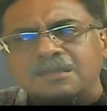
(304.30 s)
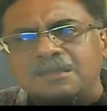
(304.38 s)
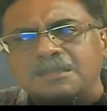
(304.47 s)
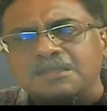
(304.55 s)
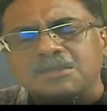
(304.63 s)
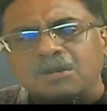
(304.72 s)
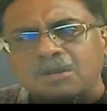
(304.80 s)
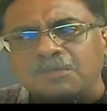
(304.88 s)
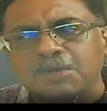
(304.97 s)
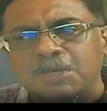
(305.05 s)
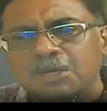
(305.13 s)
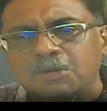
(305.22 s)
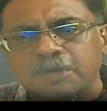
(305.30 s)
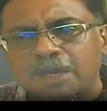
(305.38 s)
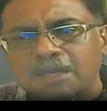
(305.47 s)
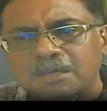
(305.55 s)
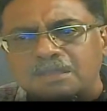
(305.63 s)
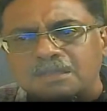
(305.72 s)
it is not limited to
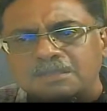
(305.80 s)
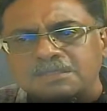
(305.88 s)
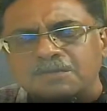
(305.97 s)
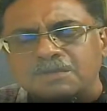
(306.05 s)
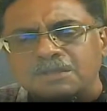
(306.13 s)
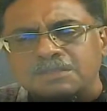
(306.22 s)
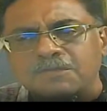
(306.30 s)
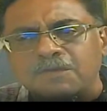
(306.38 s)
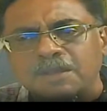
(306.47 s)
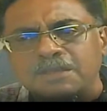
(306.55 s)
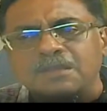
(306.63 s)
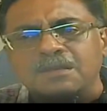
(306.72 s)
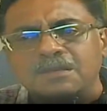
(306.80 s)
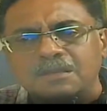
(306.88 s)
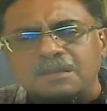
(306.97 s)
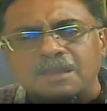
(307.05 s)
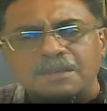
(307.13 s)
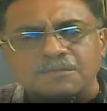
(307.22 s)
that. It's a wider
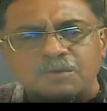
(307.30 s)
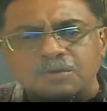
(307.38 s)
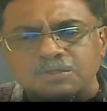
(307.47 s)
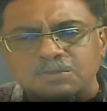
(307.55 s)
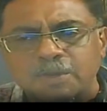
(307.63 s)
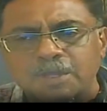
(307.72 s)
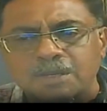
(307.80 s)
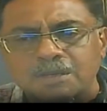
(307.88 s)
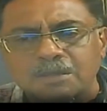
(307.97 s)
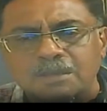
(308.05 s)
canvas where